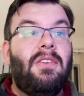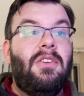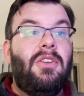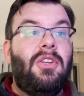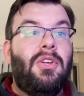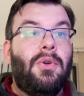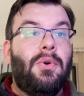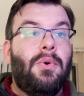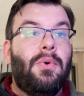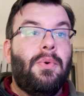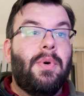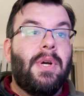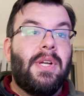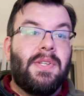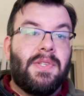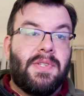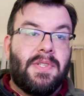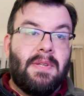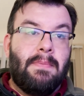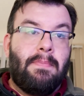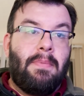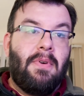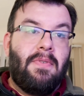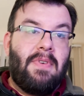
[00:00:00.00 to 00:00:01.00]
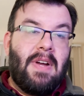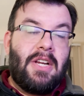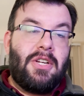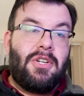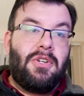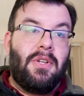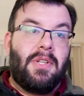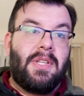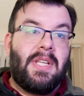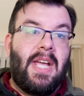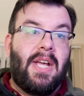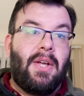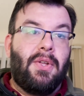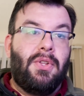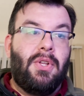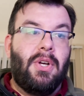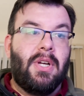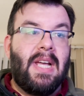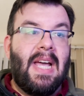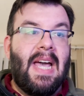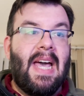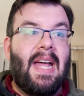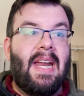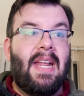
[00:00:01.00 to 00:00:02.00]
you as the professional take a
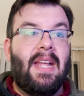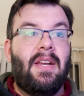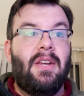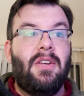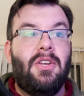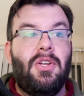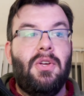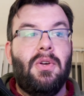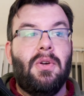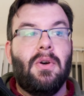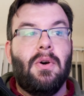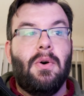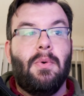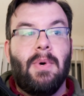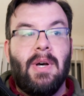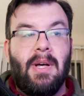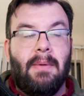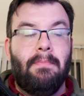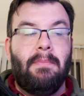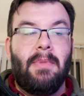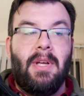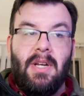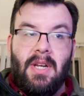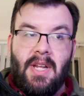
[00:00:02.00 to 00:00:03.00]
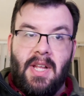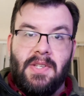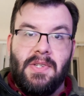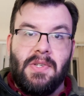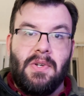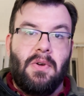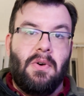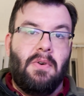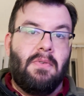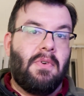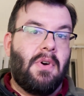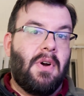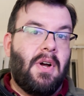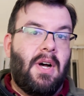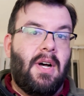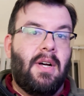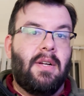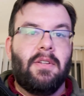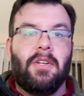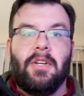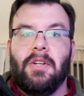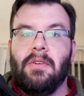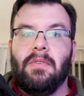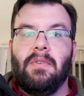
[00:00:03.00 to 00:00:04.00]
look at it and you go, well, it needs an
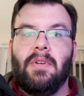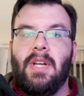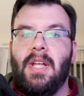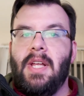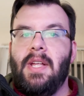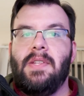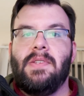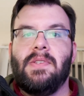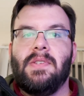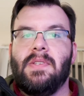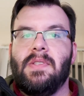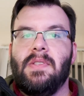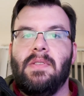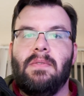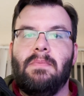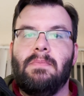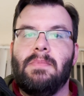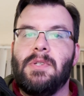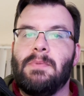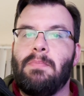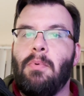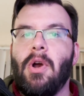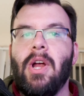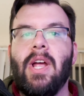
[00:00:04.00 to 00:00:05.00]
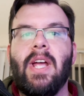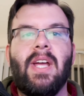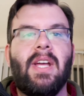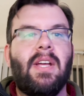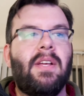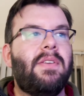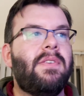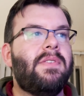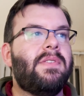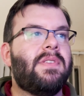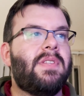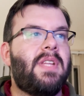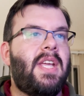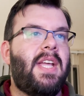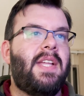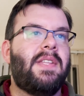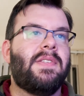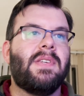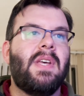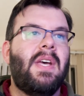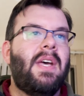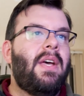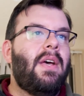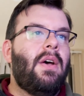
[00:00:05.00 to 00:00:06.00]
overhaul. It needs springs,
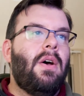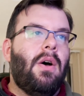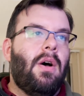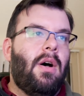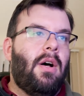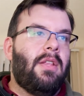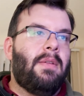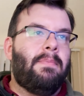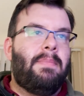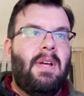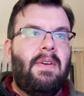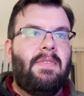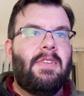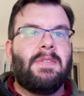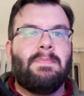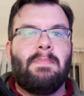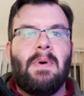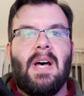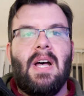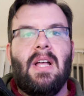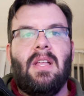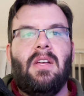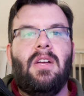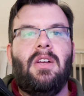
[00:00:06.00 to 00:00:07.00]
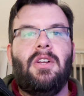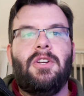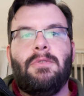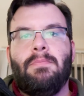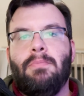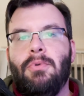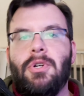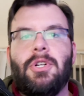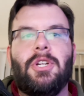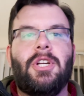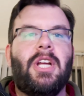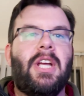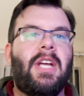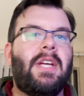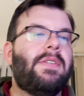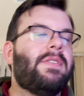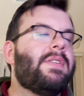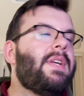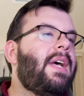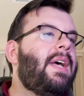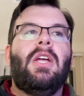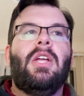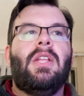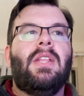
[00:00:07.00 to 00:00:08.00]
needs all the pivots polished, bushings.
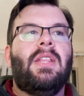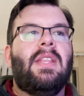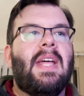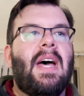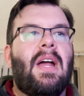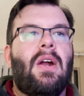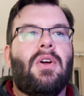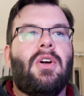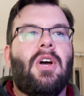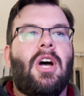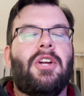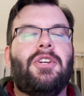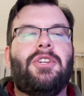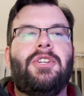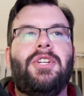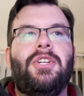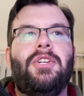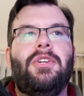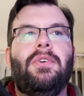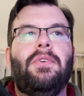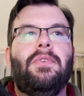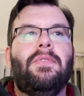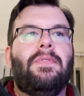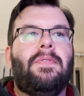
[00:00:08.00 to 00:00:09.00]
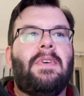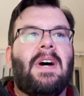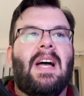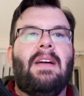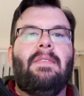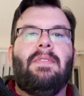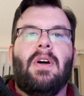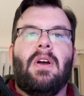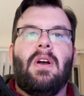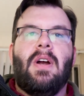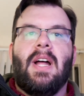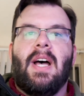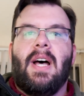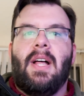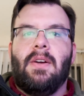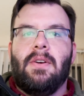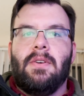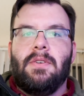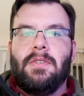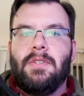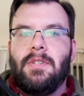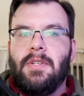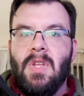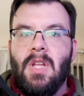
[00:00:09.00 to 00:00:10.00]
That'll cost you
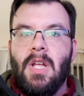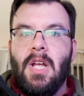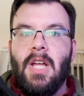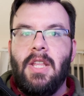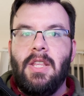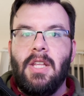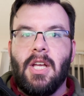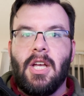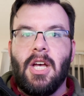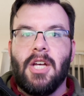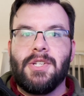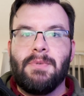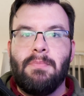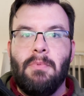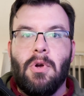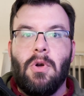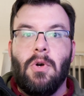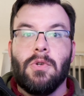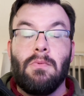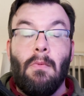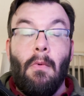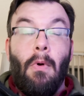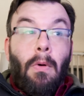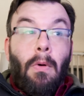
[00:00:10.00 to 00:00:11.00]
$500. And the customer goes,